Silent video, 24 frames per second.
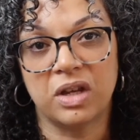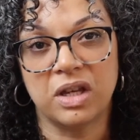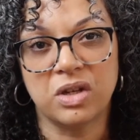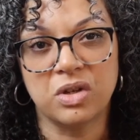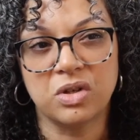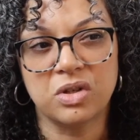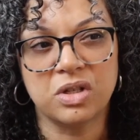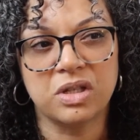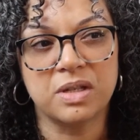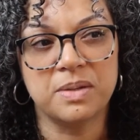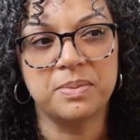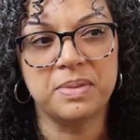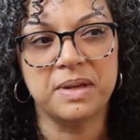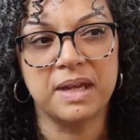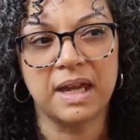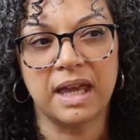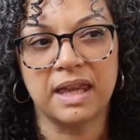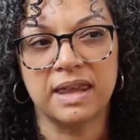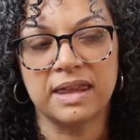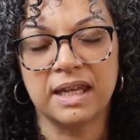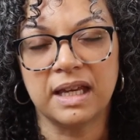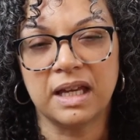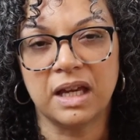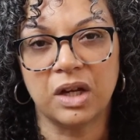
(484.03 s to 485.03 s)
He used to be,
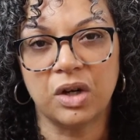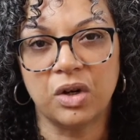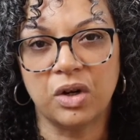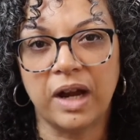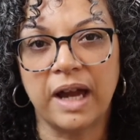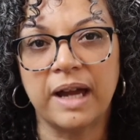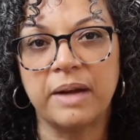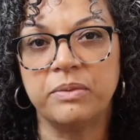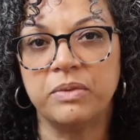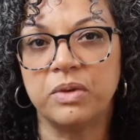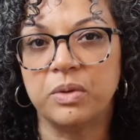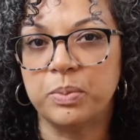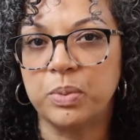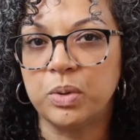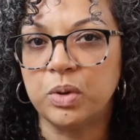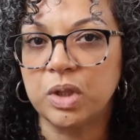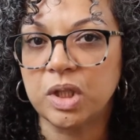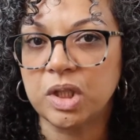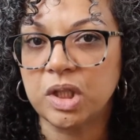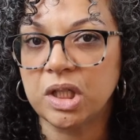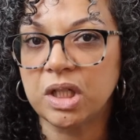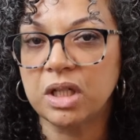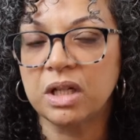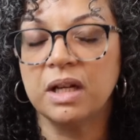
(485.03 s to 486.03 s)
I think, a crime
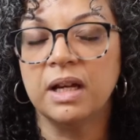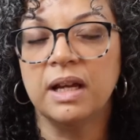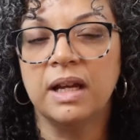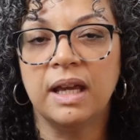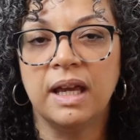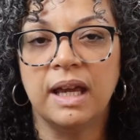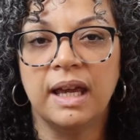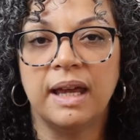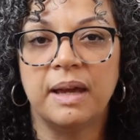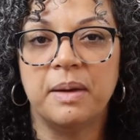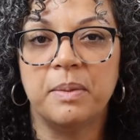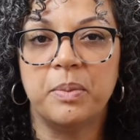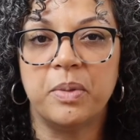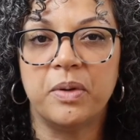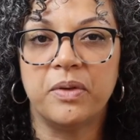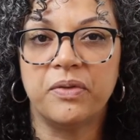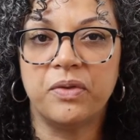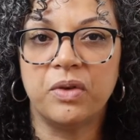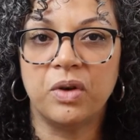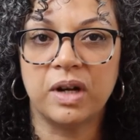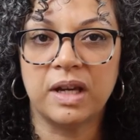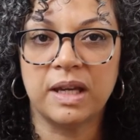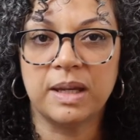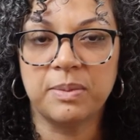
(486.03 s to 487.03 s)
reporter
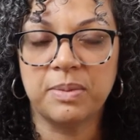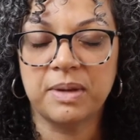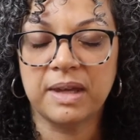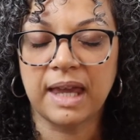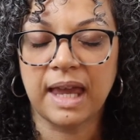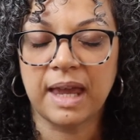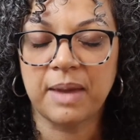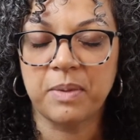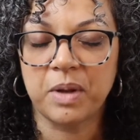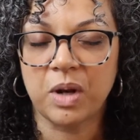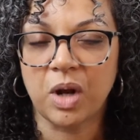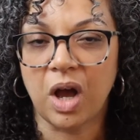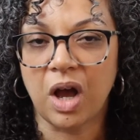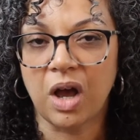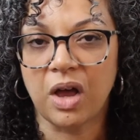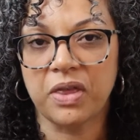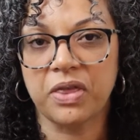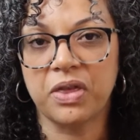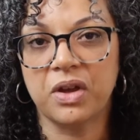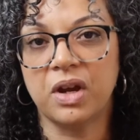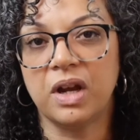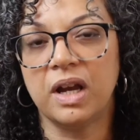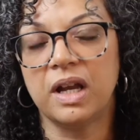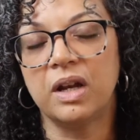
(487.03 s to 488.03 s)
before he became an
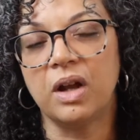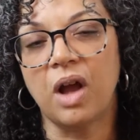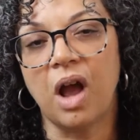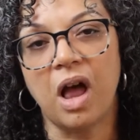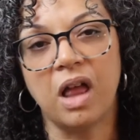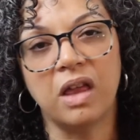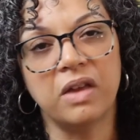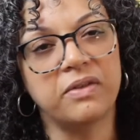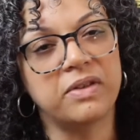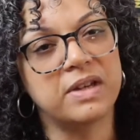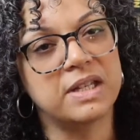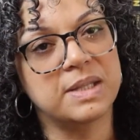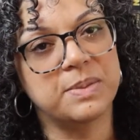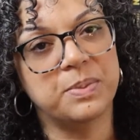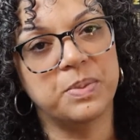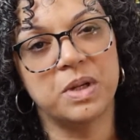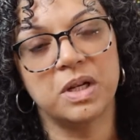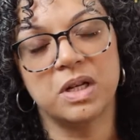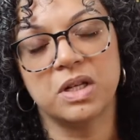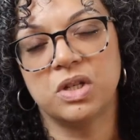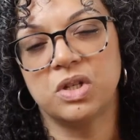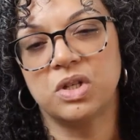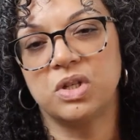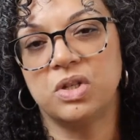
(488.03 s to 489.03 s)
author and all of his
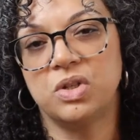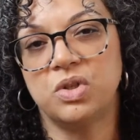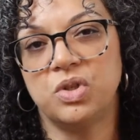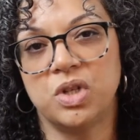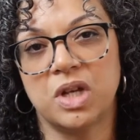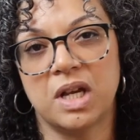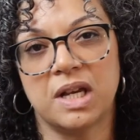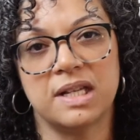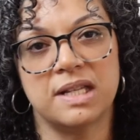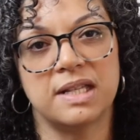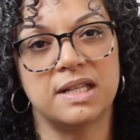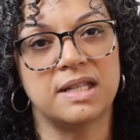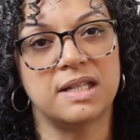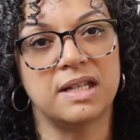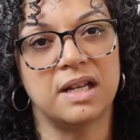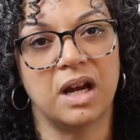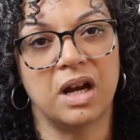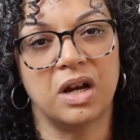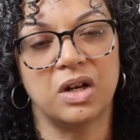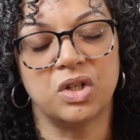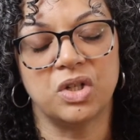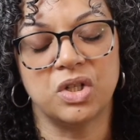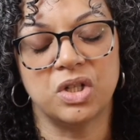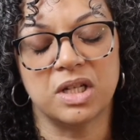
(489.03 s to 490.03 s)
books just
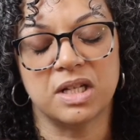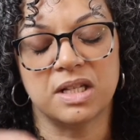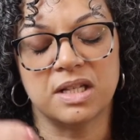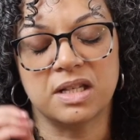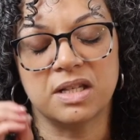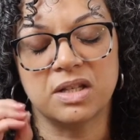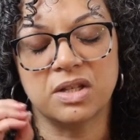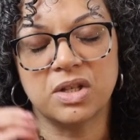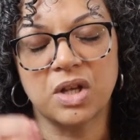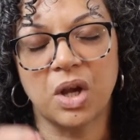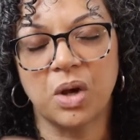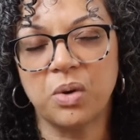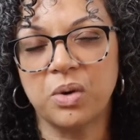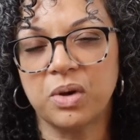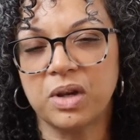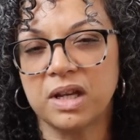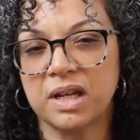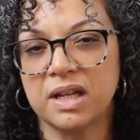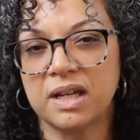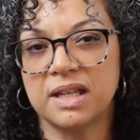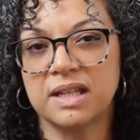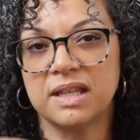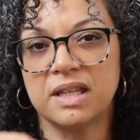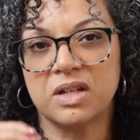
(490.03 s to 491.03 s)
are just so
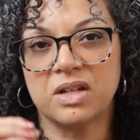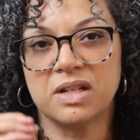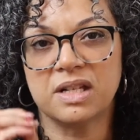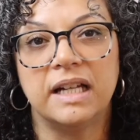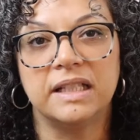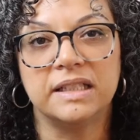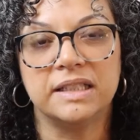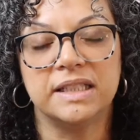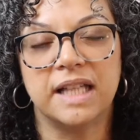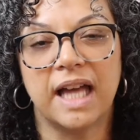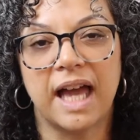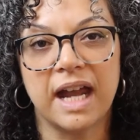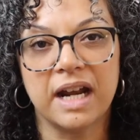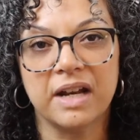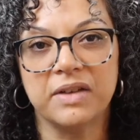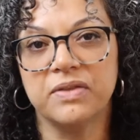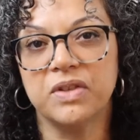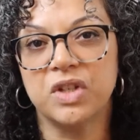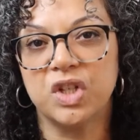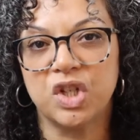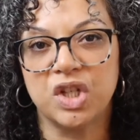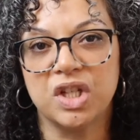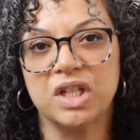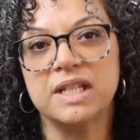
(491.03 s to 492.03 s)
good. There's a lot
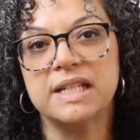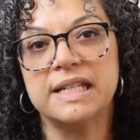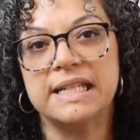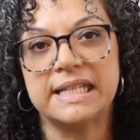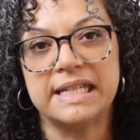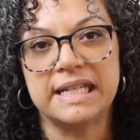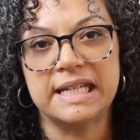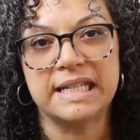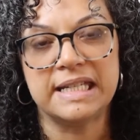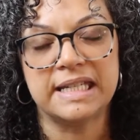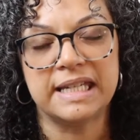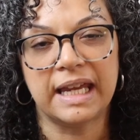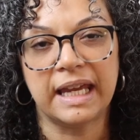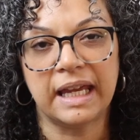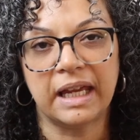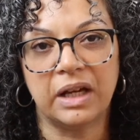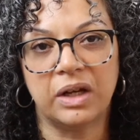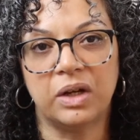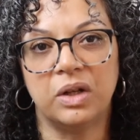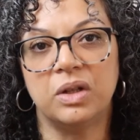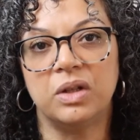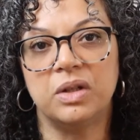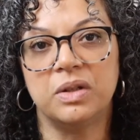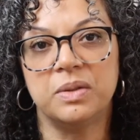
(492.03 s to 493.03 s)
of good
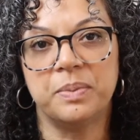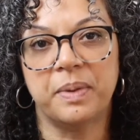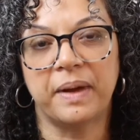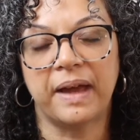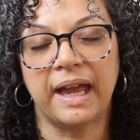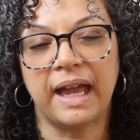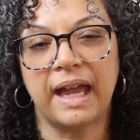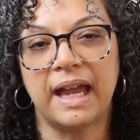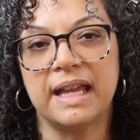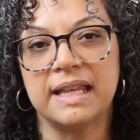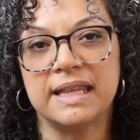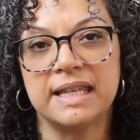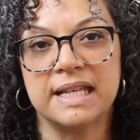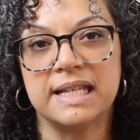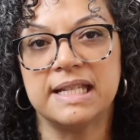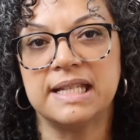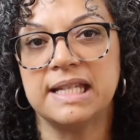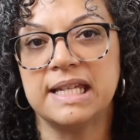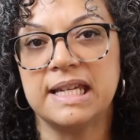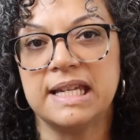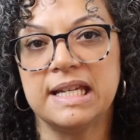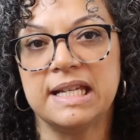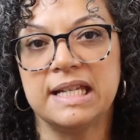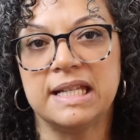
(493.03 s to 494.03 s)
detail behind the
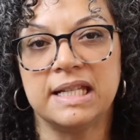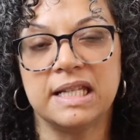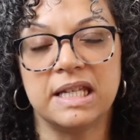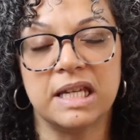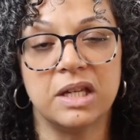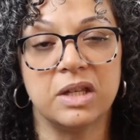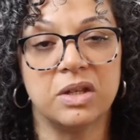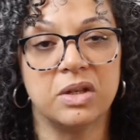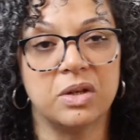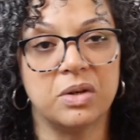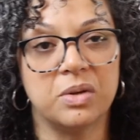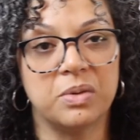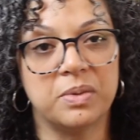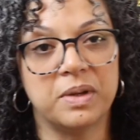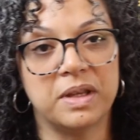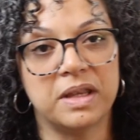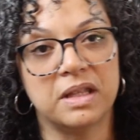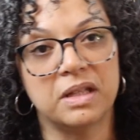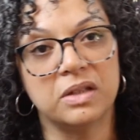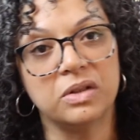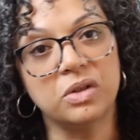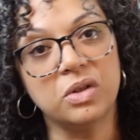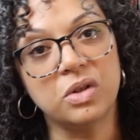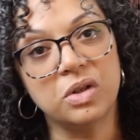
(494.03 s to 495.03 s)
scenes either
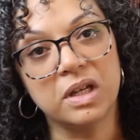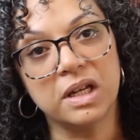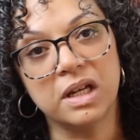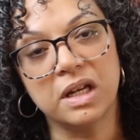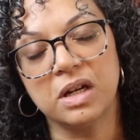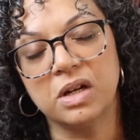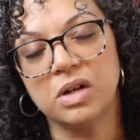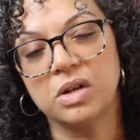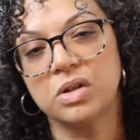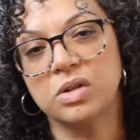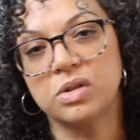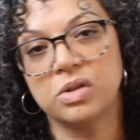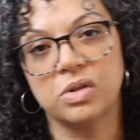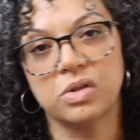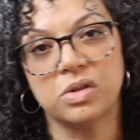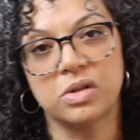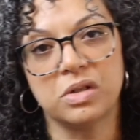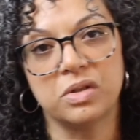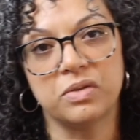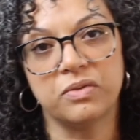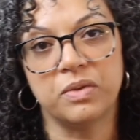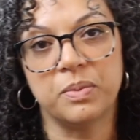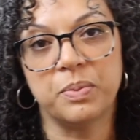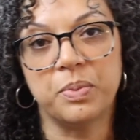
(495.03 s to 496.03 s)
with the lawyers or
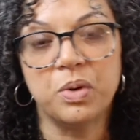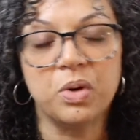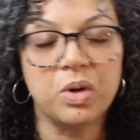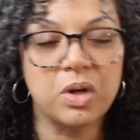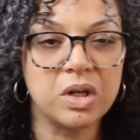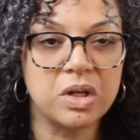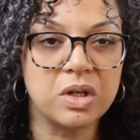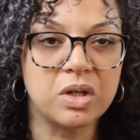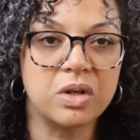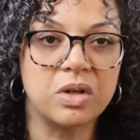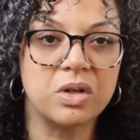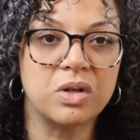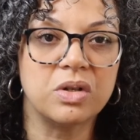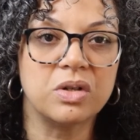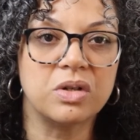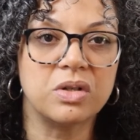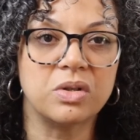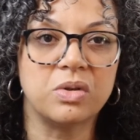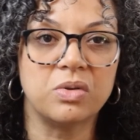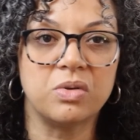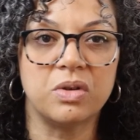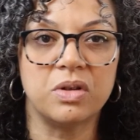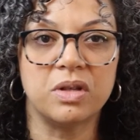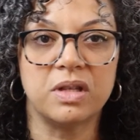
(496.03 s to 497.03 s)
the
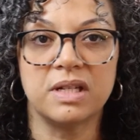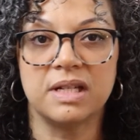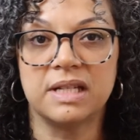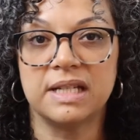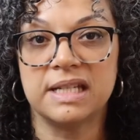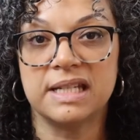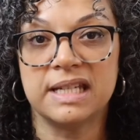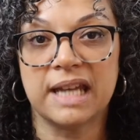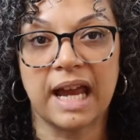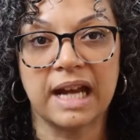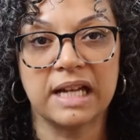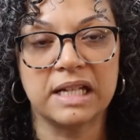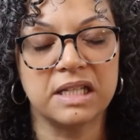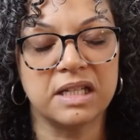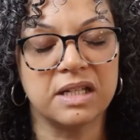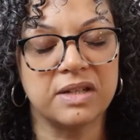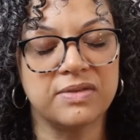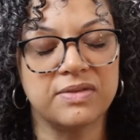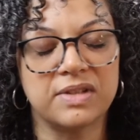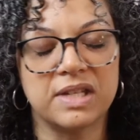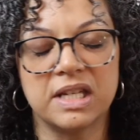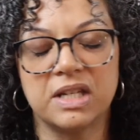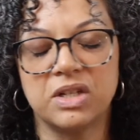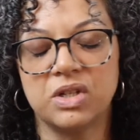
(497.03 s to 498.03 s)
reporters or the
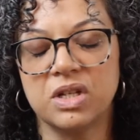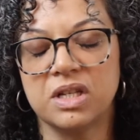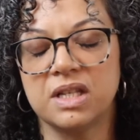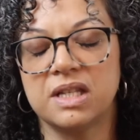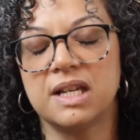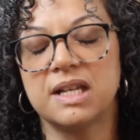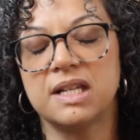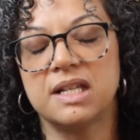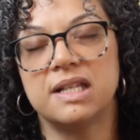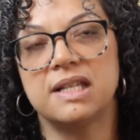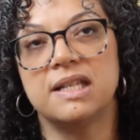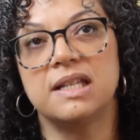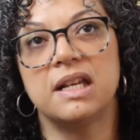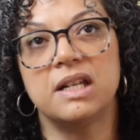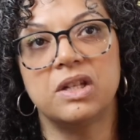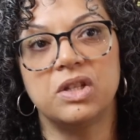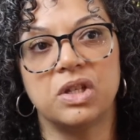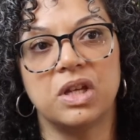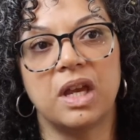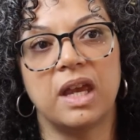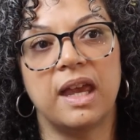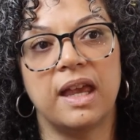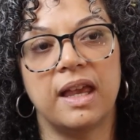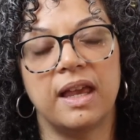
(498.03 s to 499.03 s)
detectives. He just does
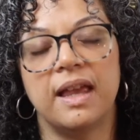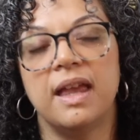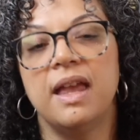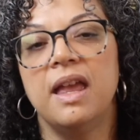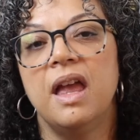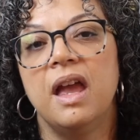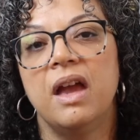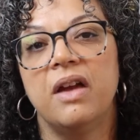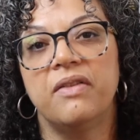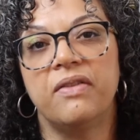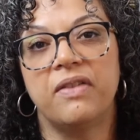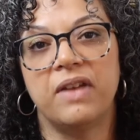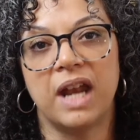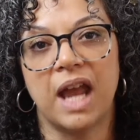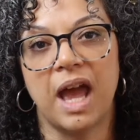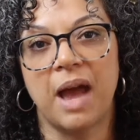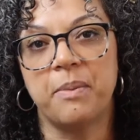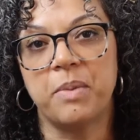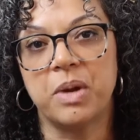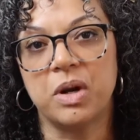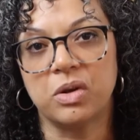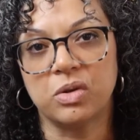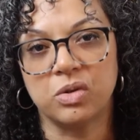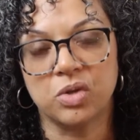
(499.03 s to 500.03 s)
such a
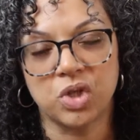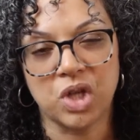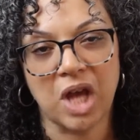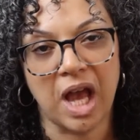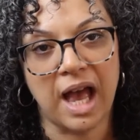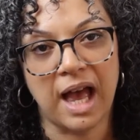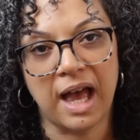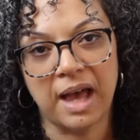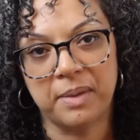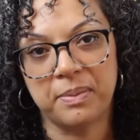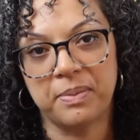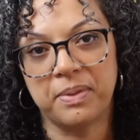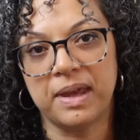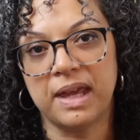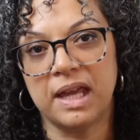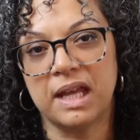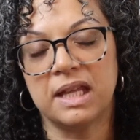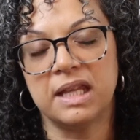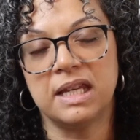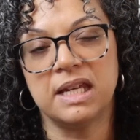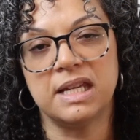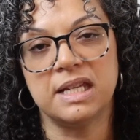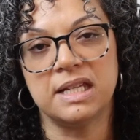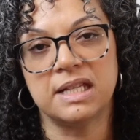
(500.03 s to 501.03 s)
phenomenal job
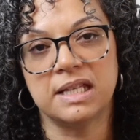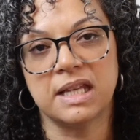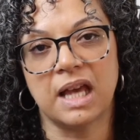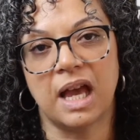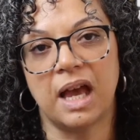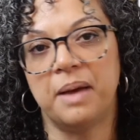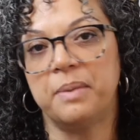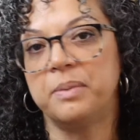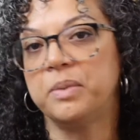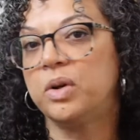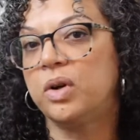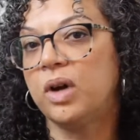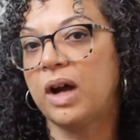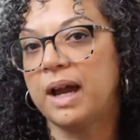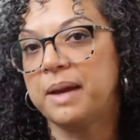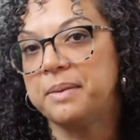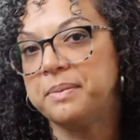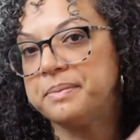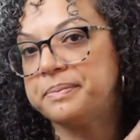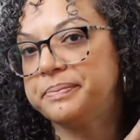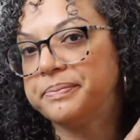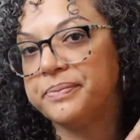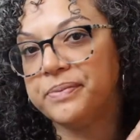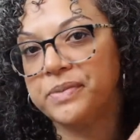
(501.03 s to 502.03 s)
in these um,
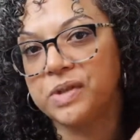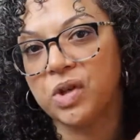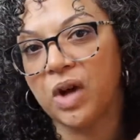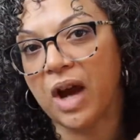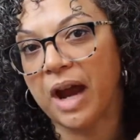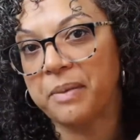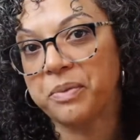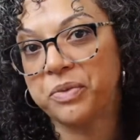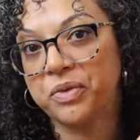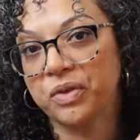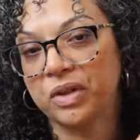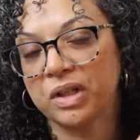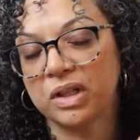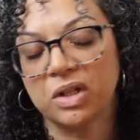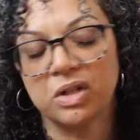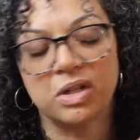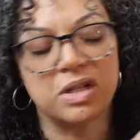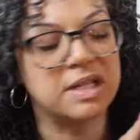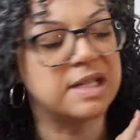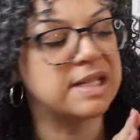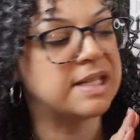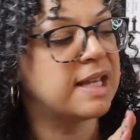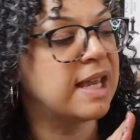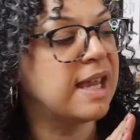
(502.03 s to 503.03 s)
crime crime
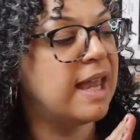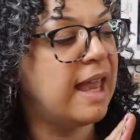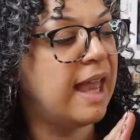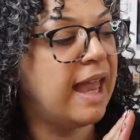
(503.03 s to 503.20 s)
thrillers